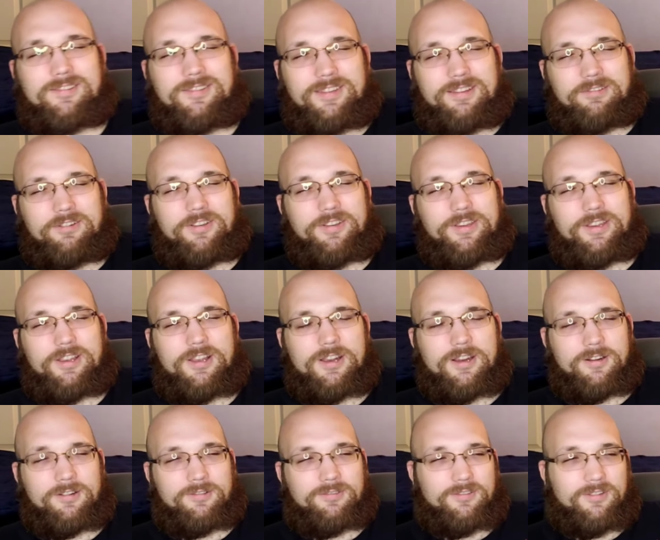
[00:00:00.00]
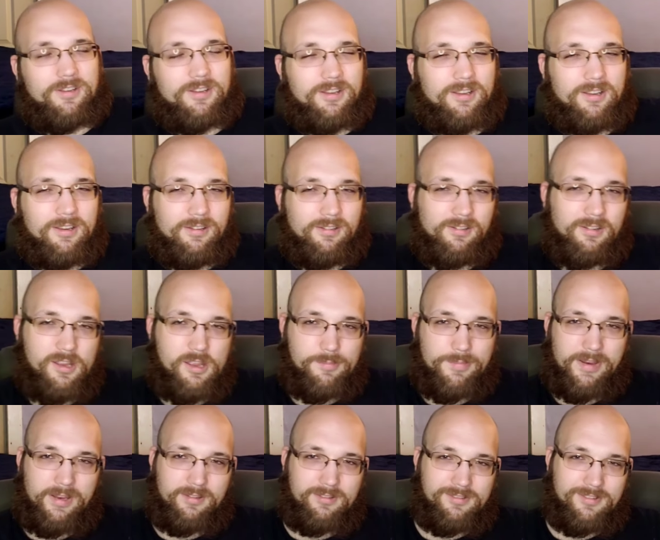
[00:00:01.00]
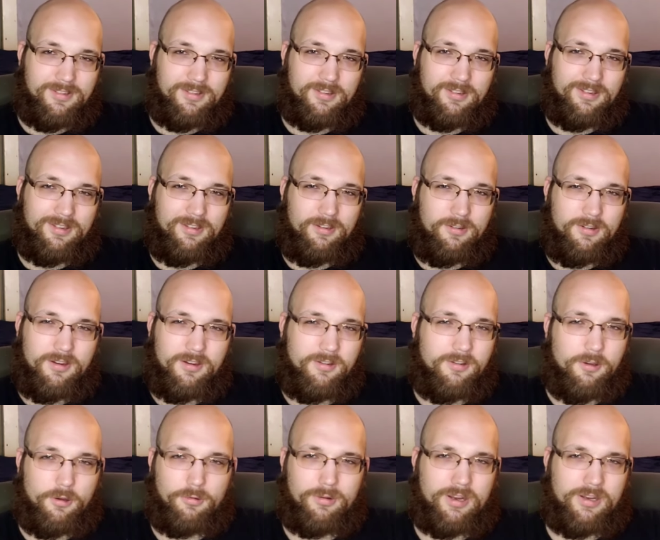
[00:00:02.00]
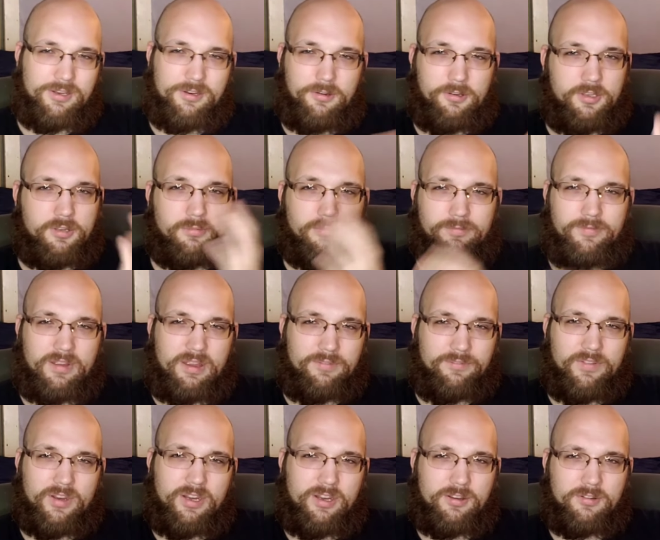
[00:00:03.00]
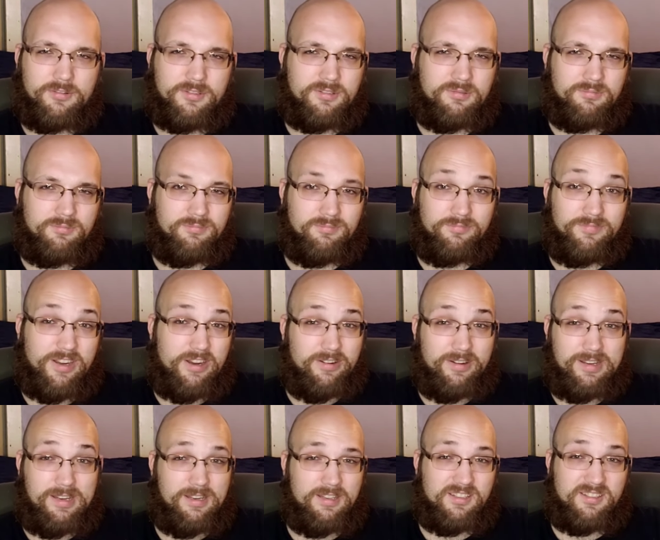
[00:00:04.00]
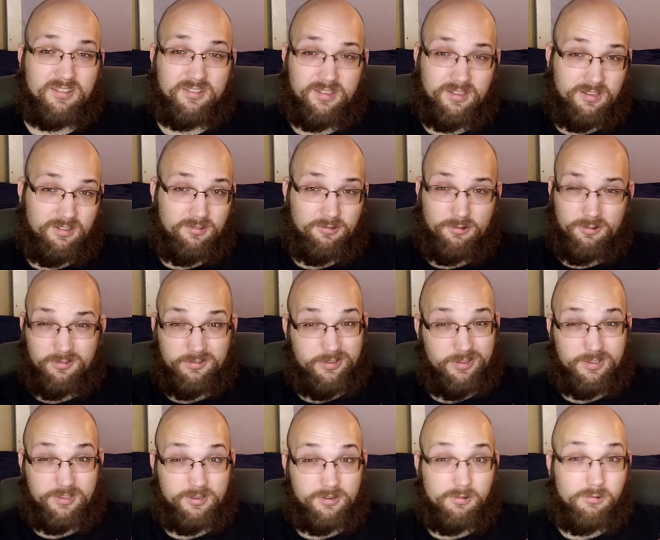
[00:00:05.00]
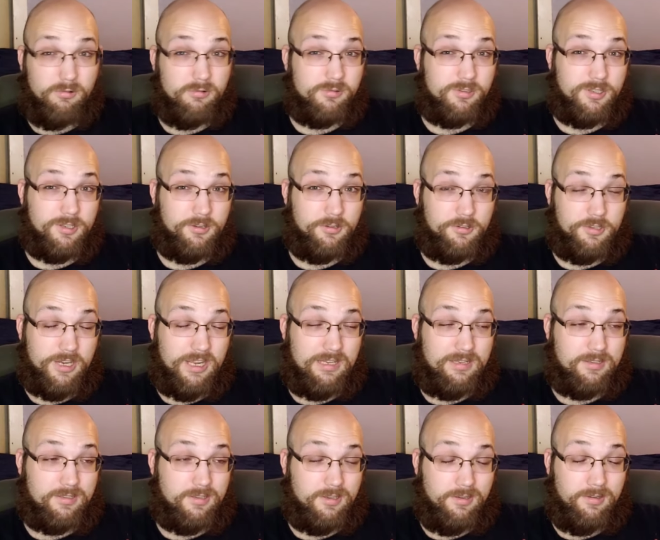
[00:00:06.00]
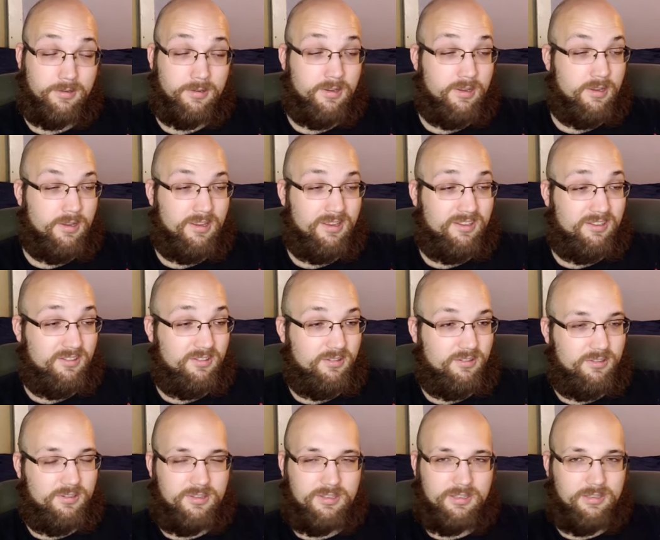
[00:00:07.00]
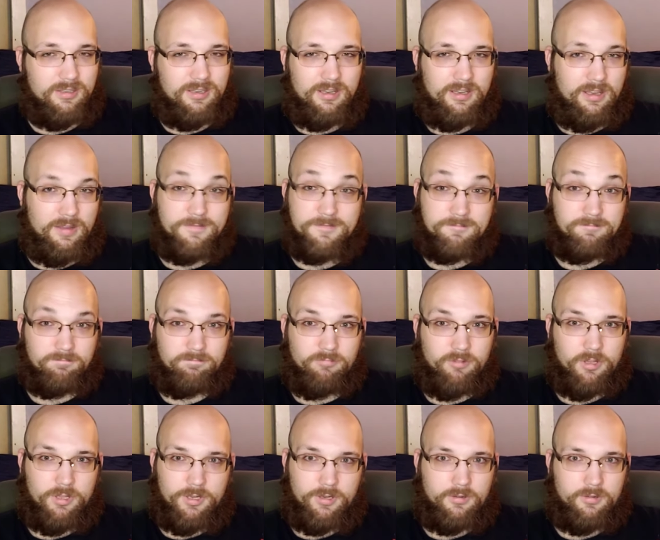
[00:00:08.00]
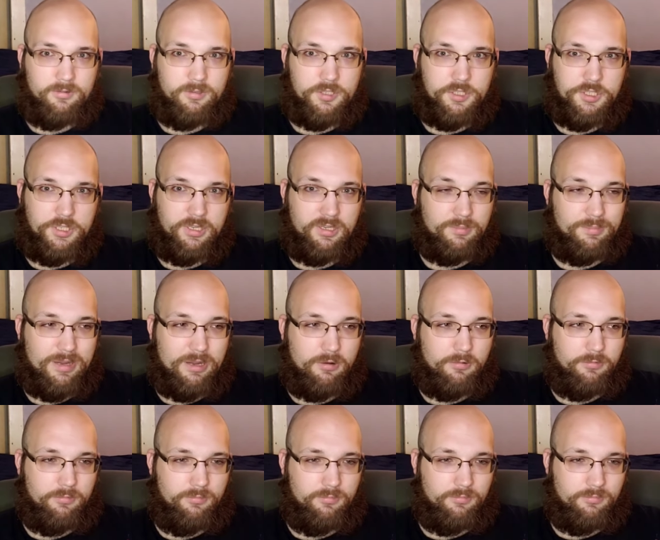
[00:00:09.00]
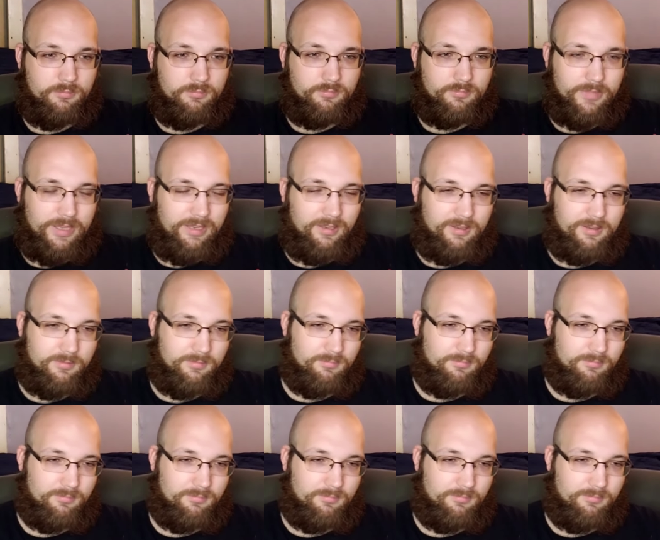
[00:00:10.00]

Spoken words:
They really are. I mean, you can go on YouTube and find videos very easily, or just Google search, honestly, and learn shit about, like,